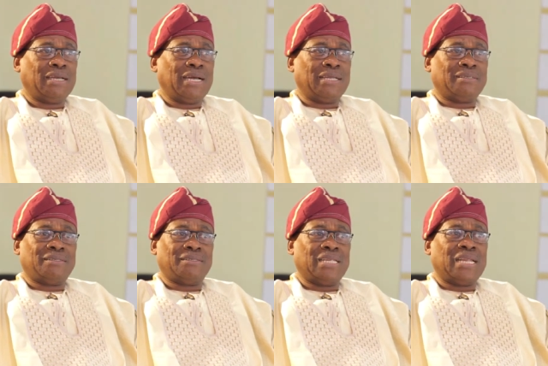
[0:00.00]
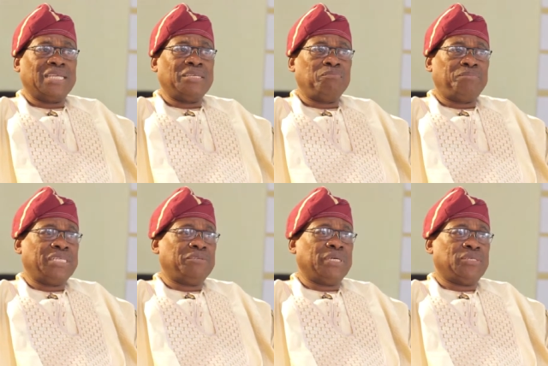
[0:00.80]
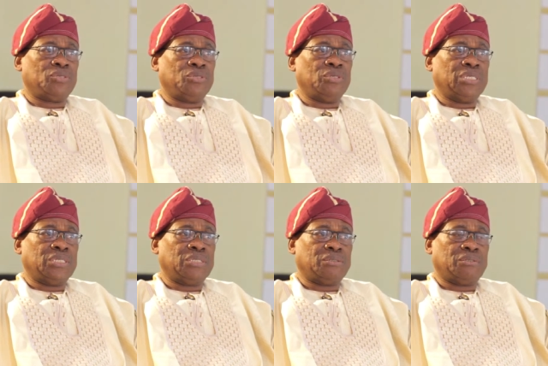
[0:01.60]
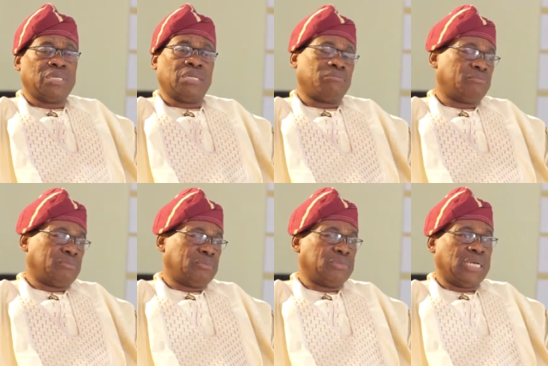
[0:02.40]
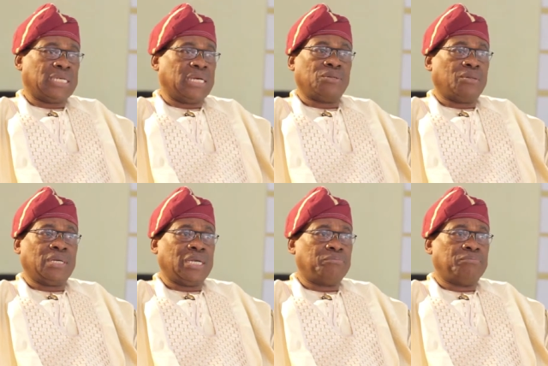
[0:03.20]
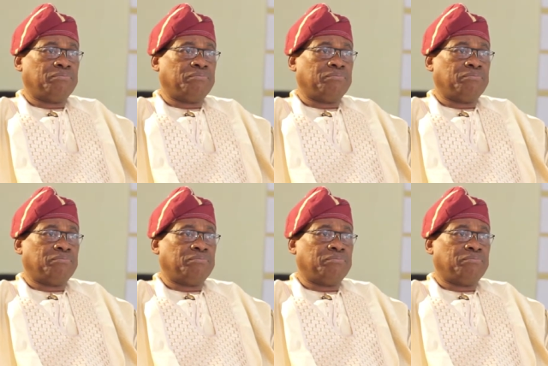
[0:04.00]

and there are impediments to doing it, then I can no longer